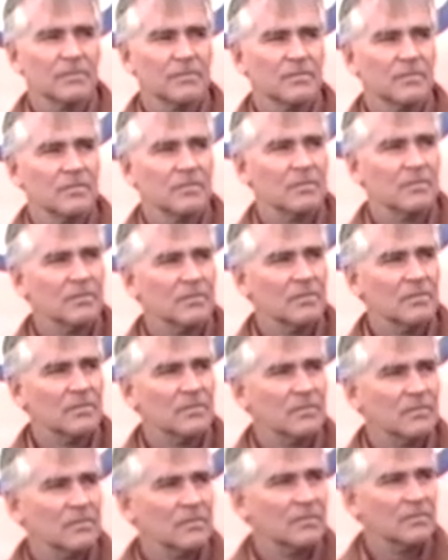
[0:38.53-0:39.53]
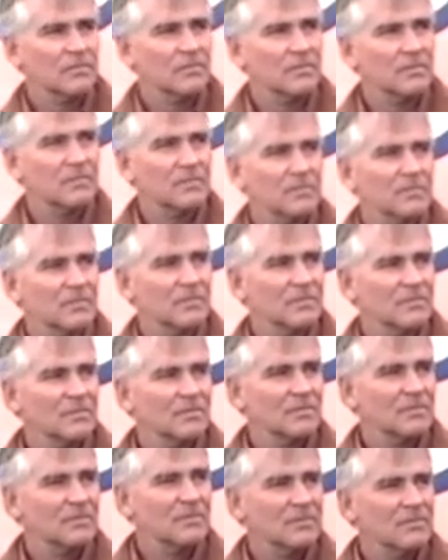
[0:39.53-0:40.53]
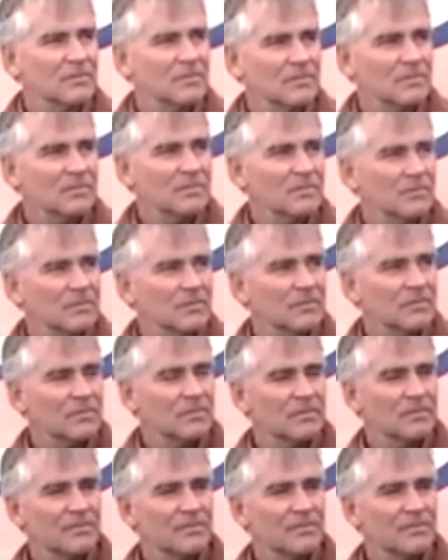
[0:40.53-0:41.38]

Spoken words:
No words are spoken by the person on screen.